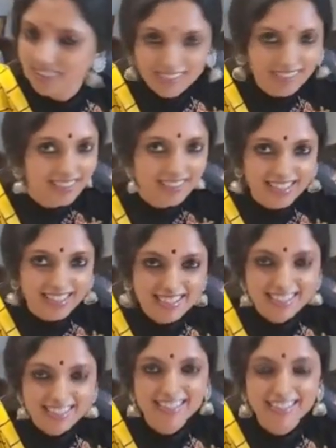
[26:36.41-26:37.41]
That's it.
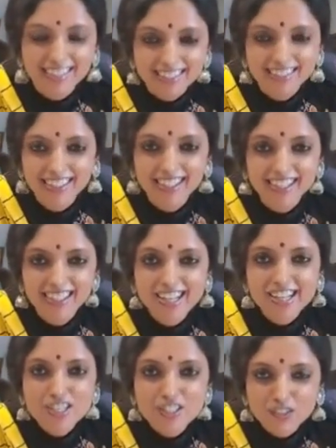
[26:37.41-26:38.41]

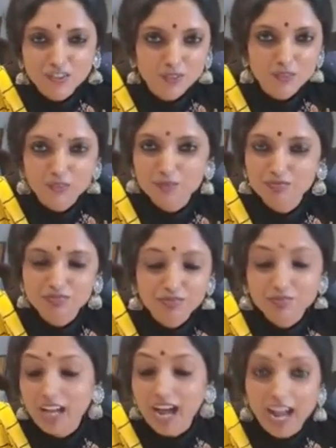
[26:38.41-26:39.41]
So,
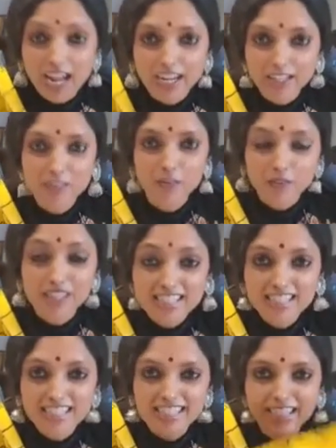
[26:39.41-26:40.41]
that's the reason
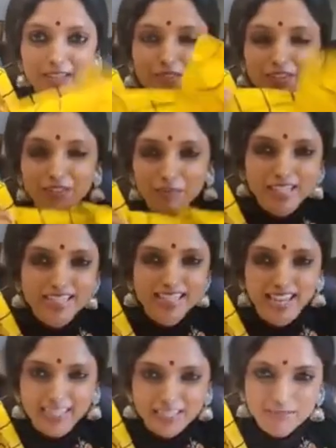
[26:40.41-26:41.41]
I prefer my sarees,
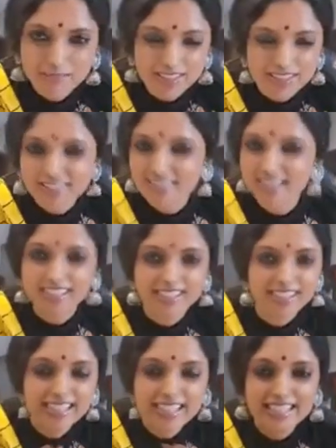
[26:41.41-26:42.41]
because they're
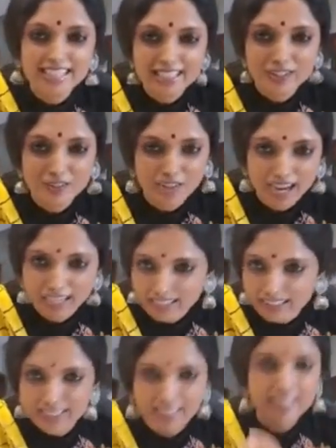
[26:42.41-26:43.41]
easy to handle. They're
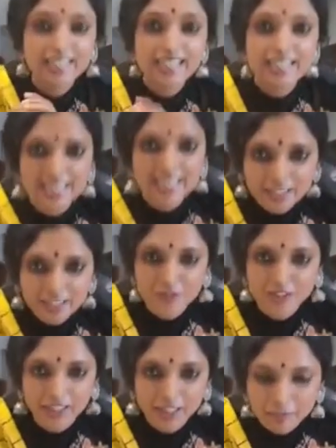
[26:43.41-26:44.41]
easy to
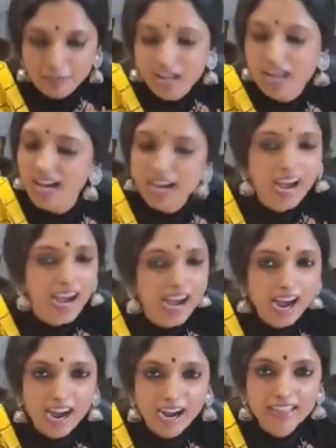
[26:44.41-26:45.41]
drape.
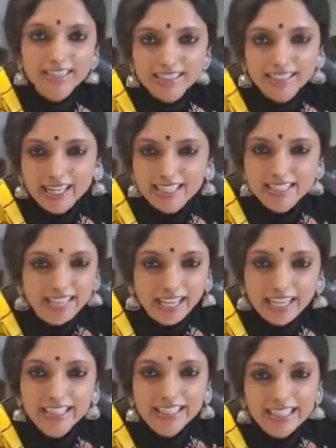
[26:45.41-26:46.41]
Hardly takes
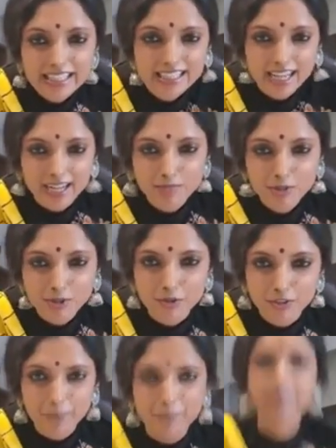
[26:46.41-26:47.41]
any time to drape it.